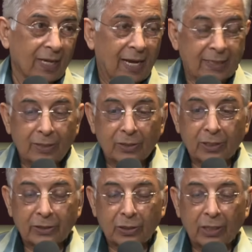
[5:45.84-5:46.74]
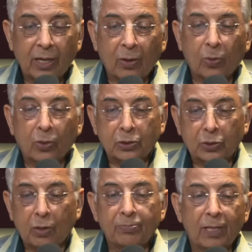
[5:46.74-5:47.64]
And there is the Sharia Courts
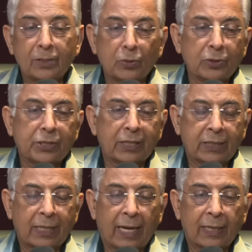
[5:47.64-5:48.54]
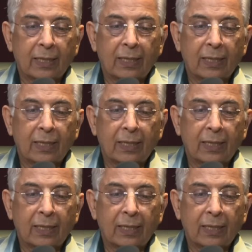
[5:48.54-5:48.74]
Criminal Jurisdiction Act